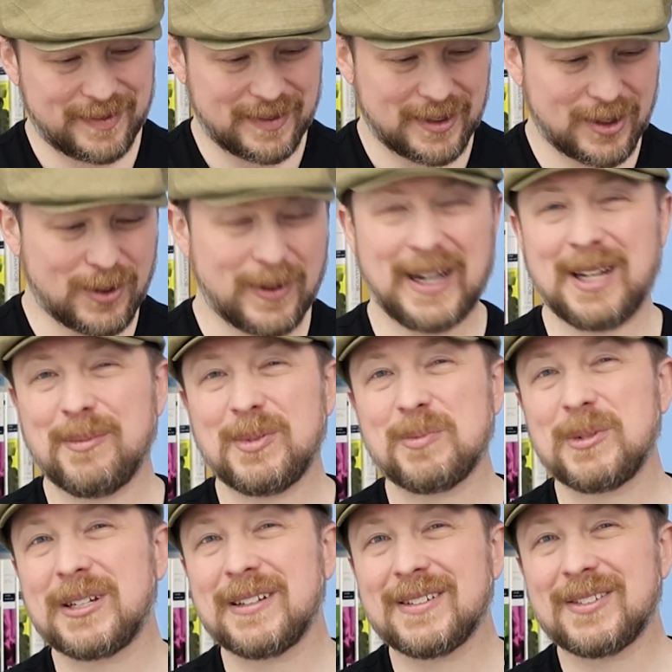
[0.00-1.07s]
cramps
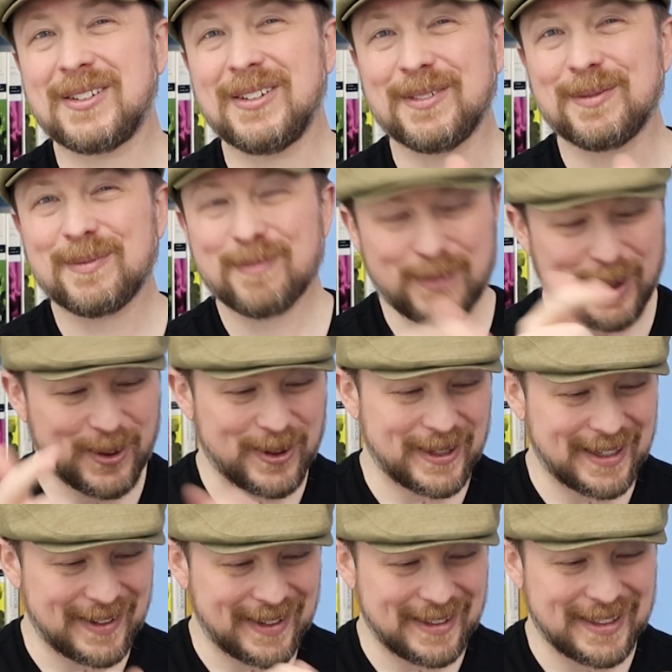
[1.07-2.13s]
because you're poking
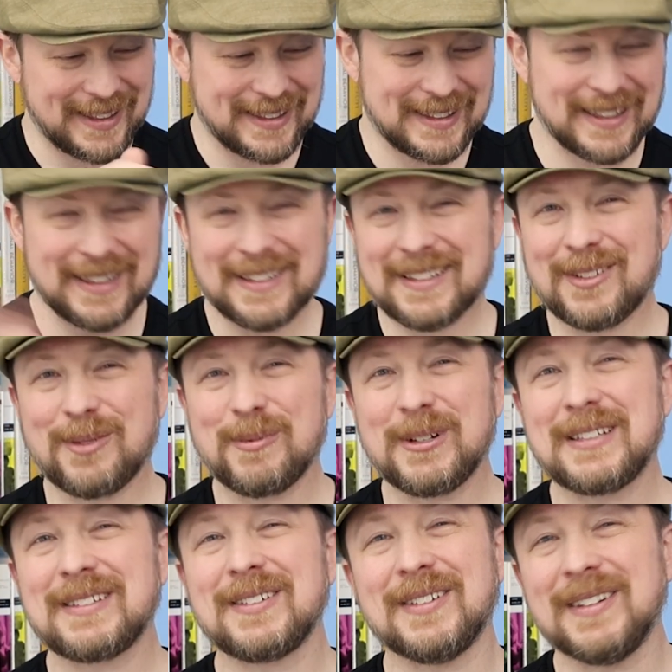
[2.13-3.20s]
on these things so
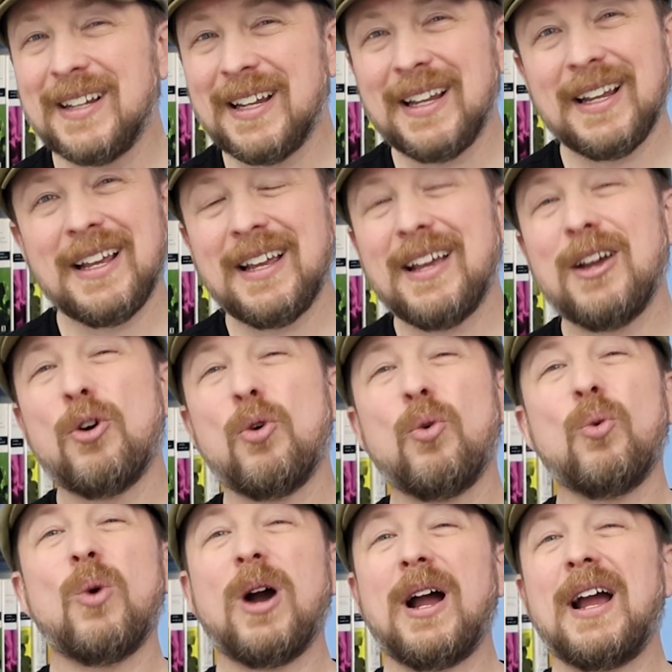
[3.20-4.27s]
much? Or
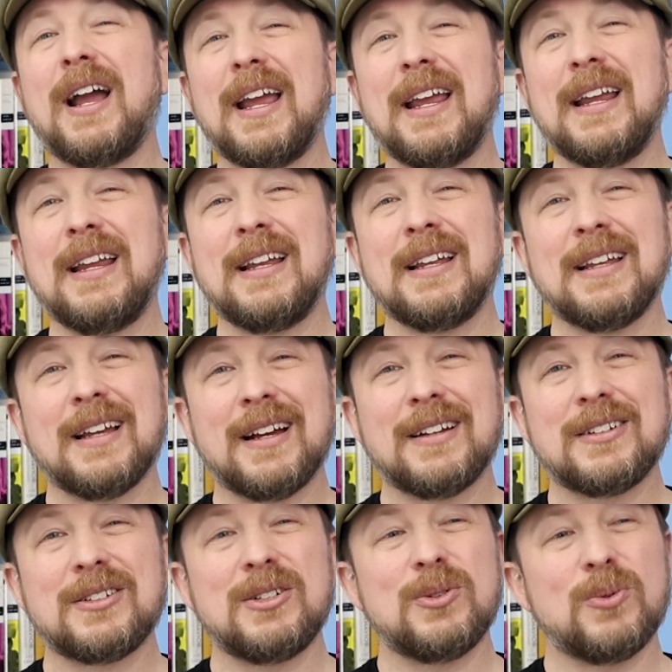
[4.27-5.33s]
why
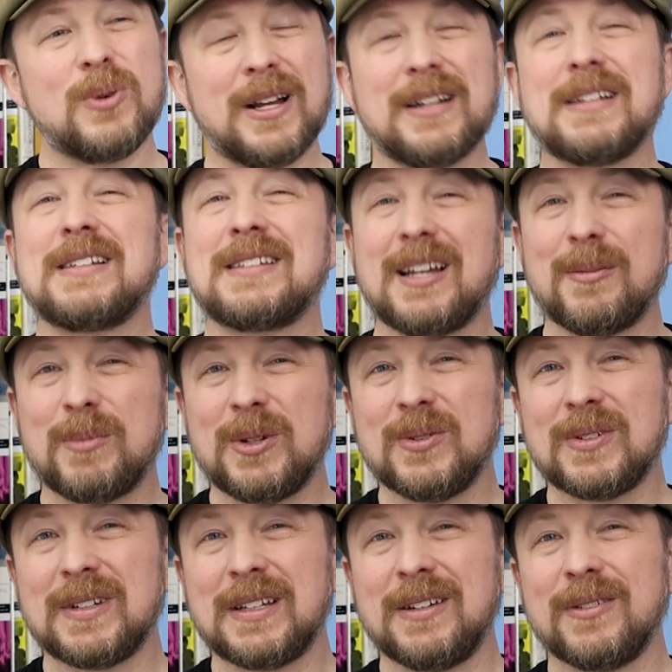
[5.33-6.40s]
do you want to stop
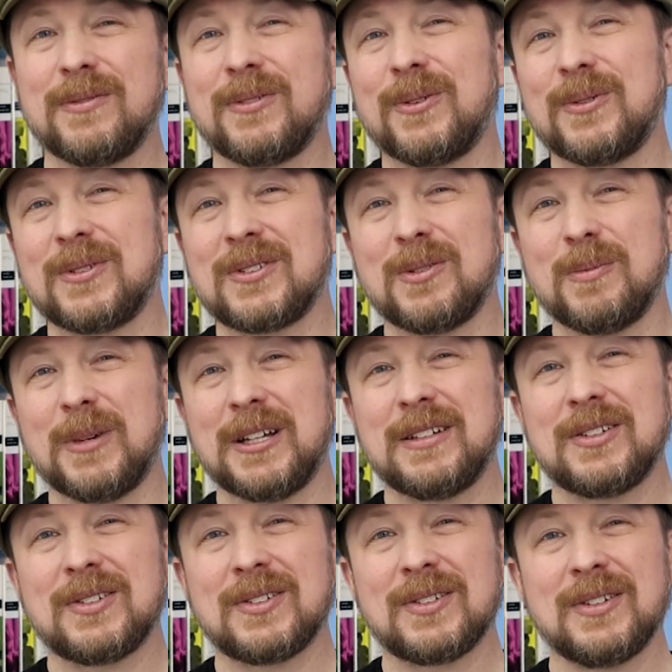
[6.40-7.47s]
using your phone so
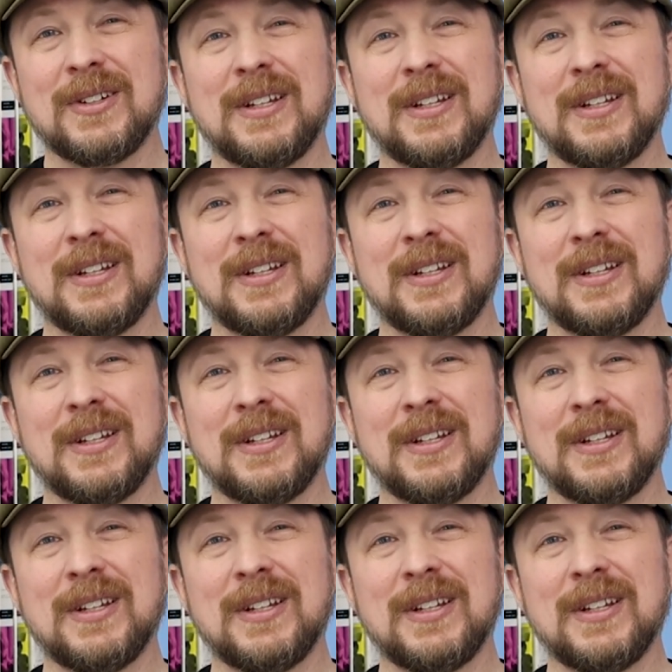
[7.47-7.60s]
much?